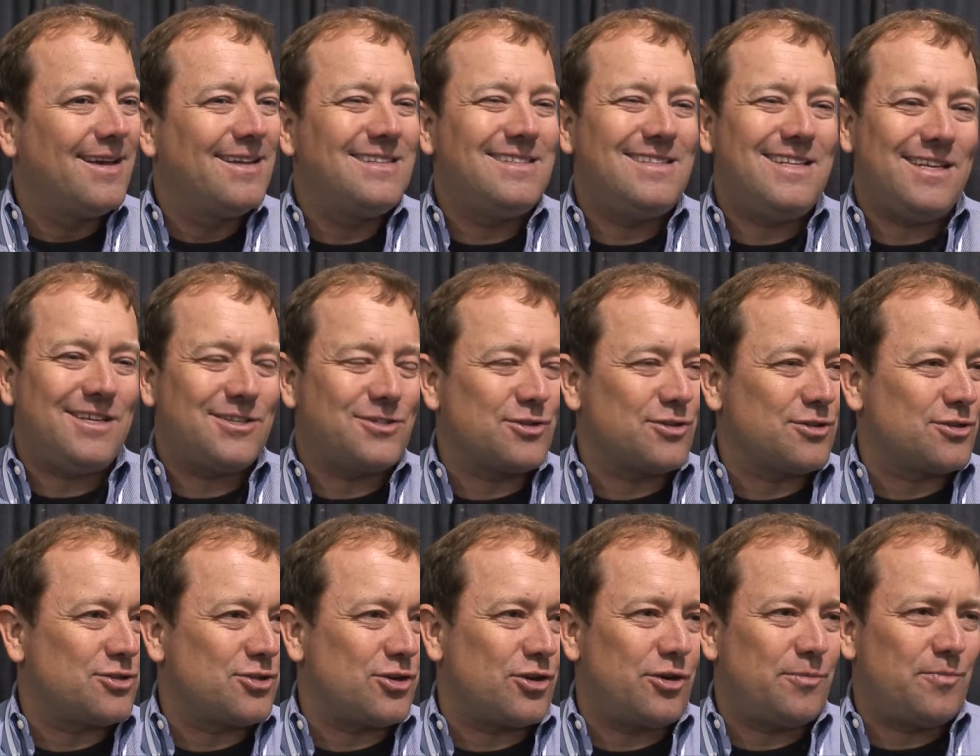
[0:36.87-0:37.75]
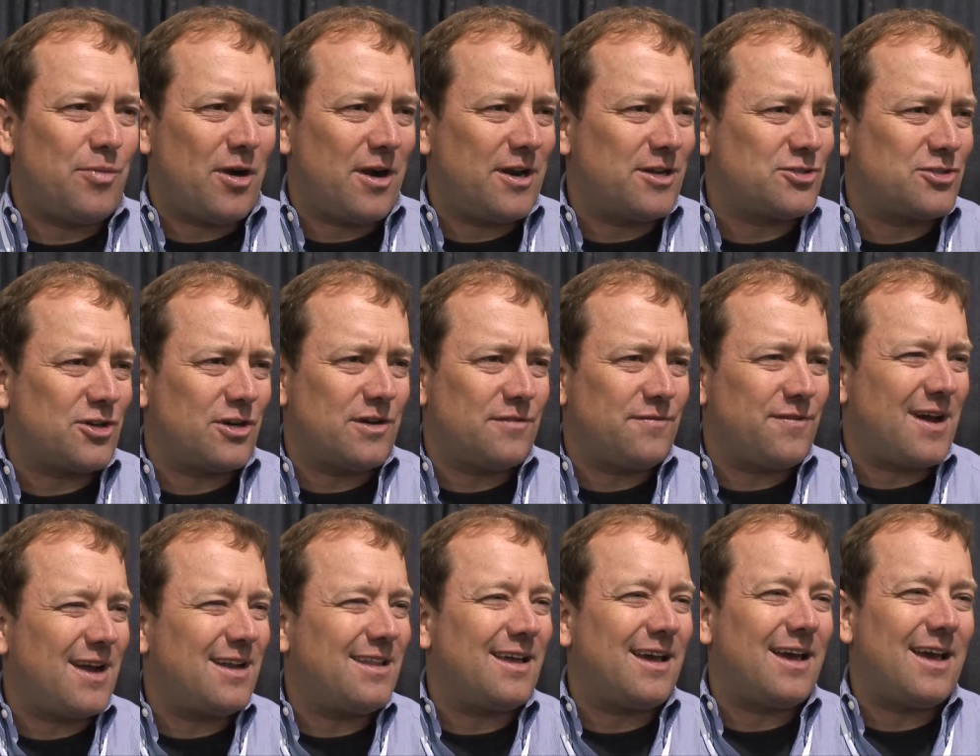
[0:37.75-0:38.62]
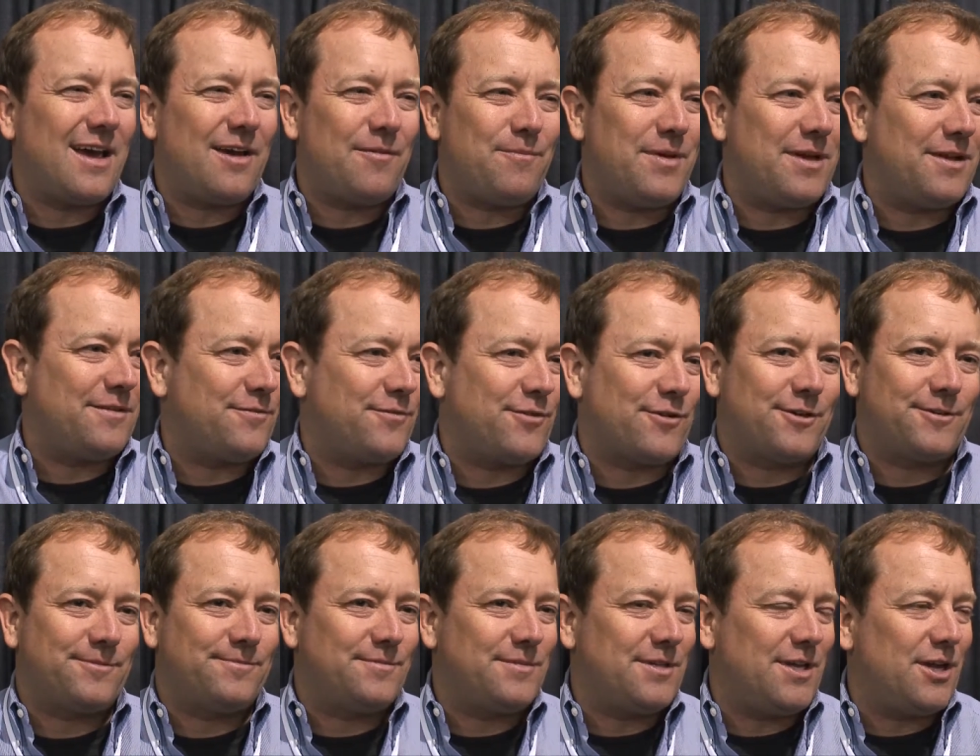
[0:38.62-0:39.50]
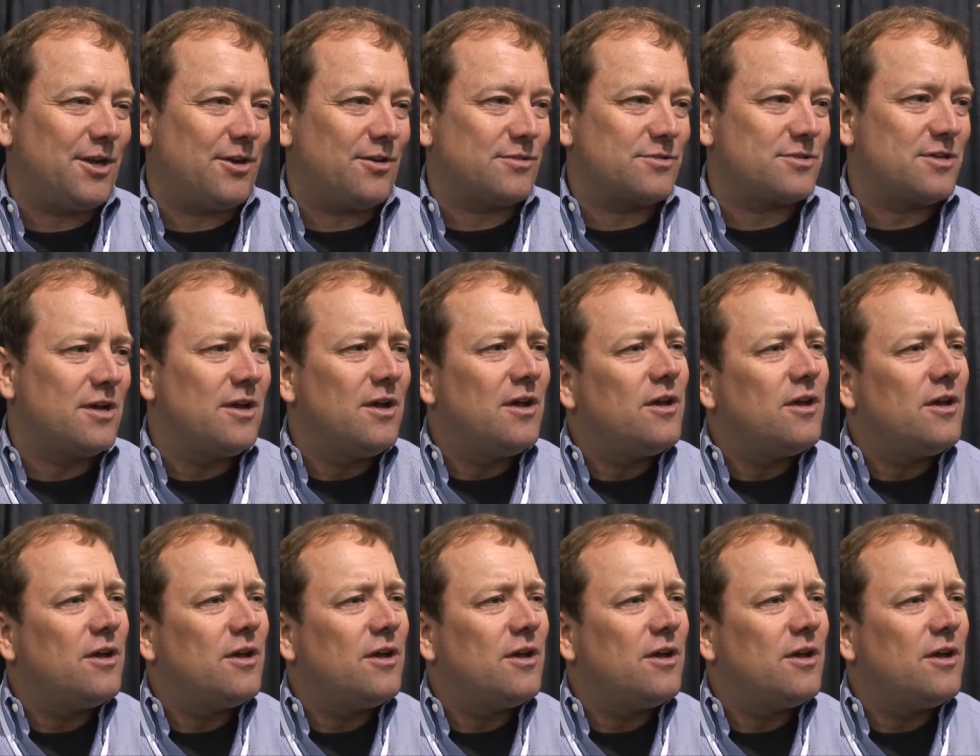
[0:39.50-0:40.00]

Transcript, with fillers: diesel's third party certified, they have been for years.